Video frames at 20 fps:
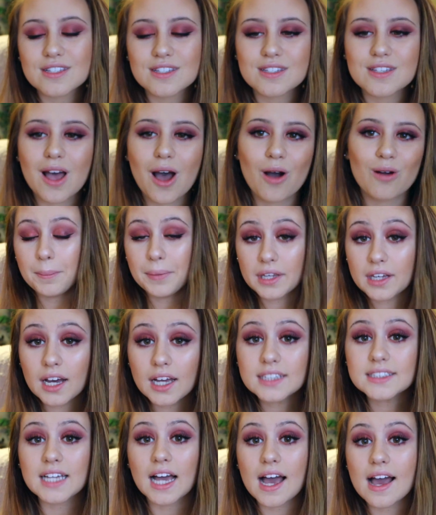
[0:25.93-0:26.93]
So
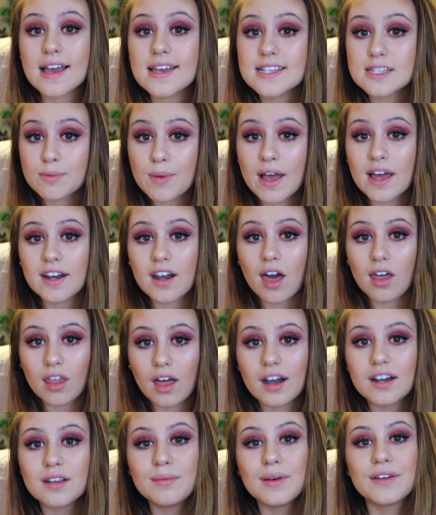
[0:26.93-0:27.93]
because I spend a
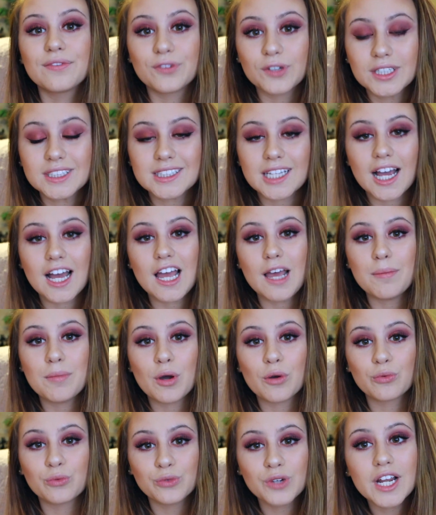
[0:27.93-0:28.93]
lot of my free
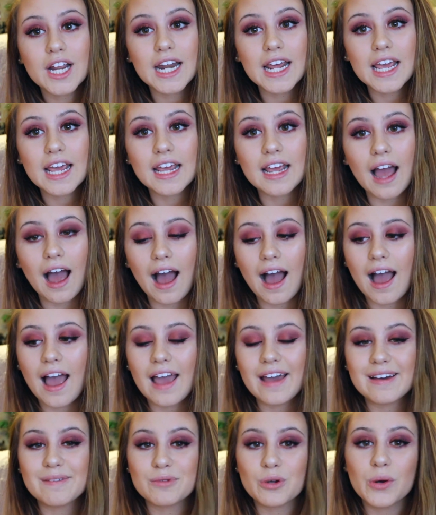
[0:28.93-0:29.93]
time reading,
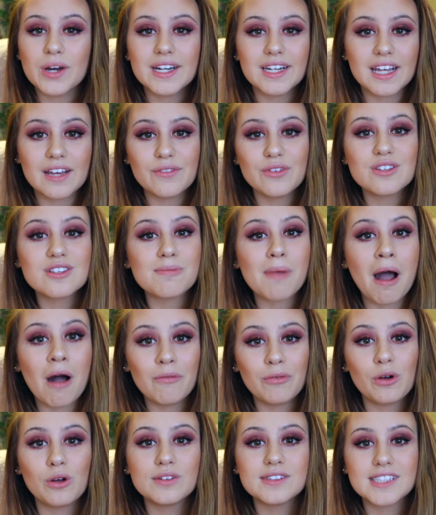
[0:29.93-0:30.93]
I am going to give you some
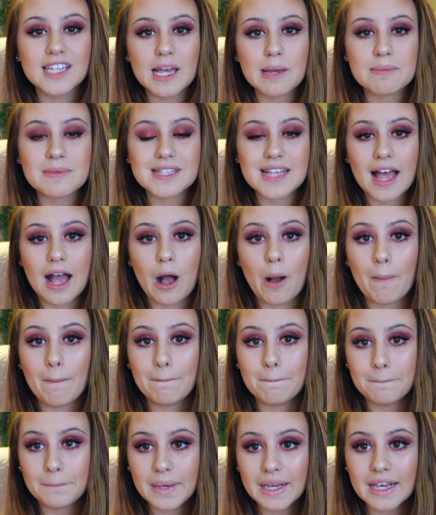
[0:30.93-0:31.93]
helpful tips that help
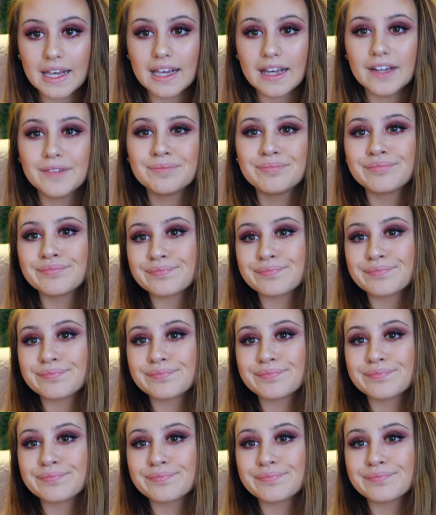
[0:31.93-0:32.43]
me